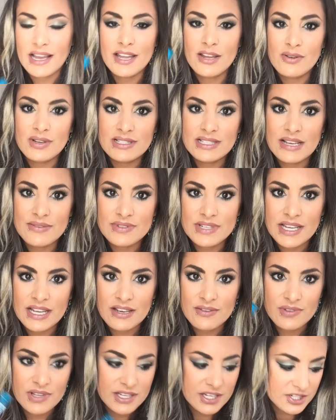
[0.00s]
I always have to
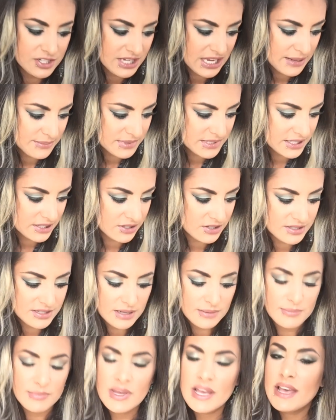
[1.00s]
have like a chapstick or
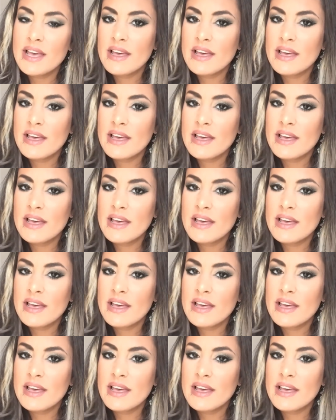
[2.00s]
something.